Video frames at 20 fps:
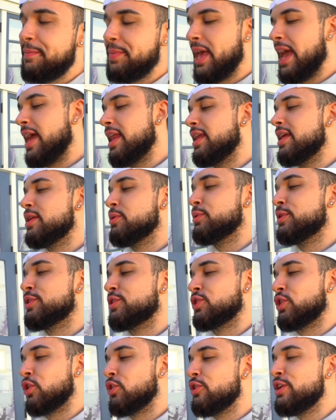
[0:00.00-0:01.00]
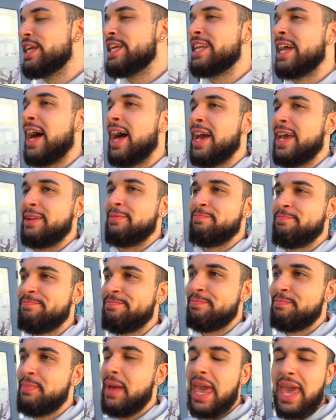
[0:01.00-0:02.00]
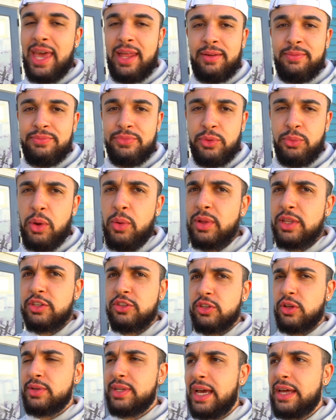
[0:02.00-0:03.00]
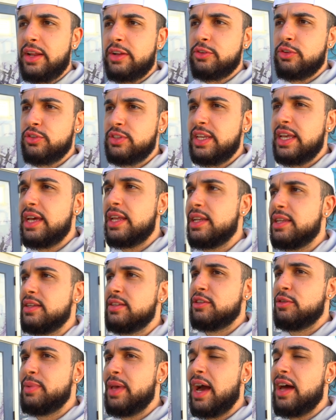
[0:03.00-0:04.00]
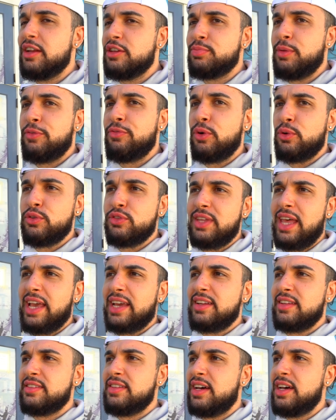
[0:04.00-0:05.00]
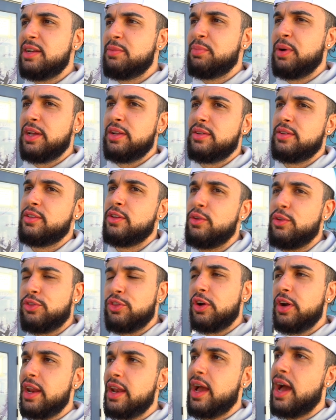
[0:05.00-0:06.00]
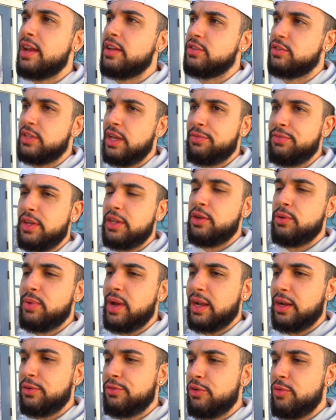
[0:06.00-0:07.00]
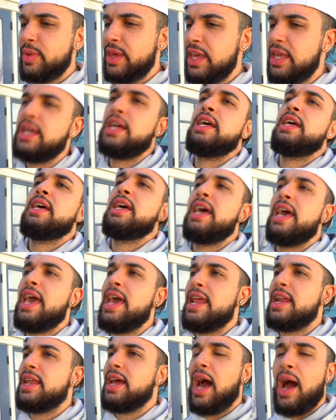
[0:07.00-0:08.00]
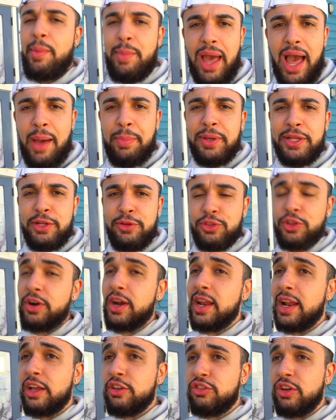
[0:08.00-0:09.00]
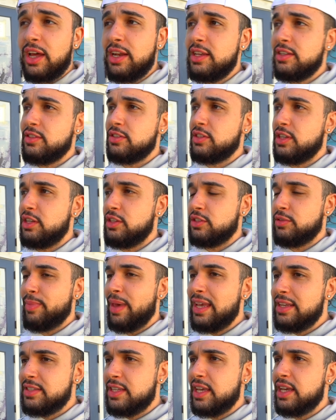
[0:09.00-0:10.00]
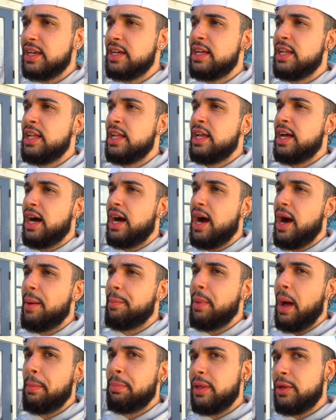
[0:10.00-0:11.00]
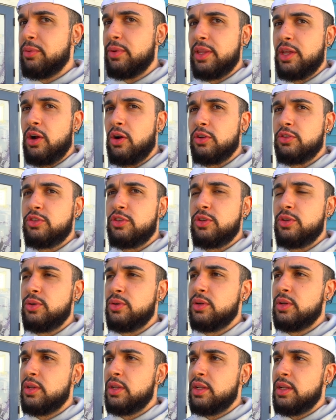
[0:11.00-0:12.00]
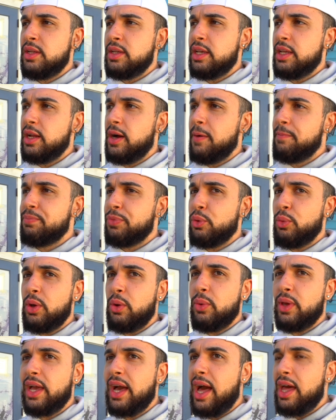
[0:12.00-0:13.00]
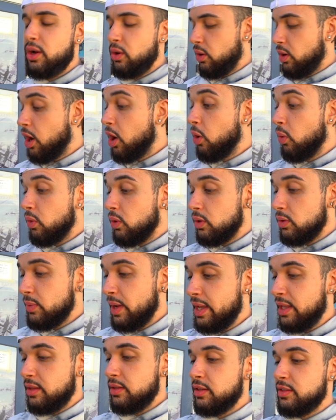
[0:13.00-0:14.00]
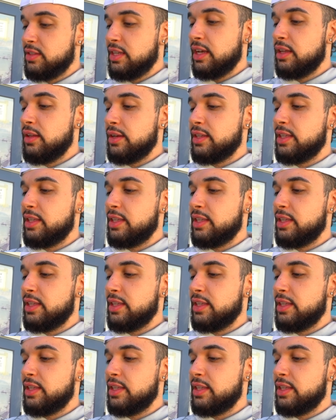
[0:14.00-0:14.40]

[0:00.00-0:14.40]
ended with 39. Man, we really slowed down towards the end. To be honest, my phone was lagging a ton, but dude, 39 is definitely a new record for me, and I'm happy, dude. 39 shinies is, is amazing. Um, I played really hard too. You know, we, we got, oh, wait, let's take a look at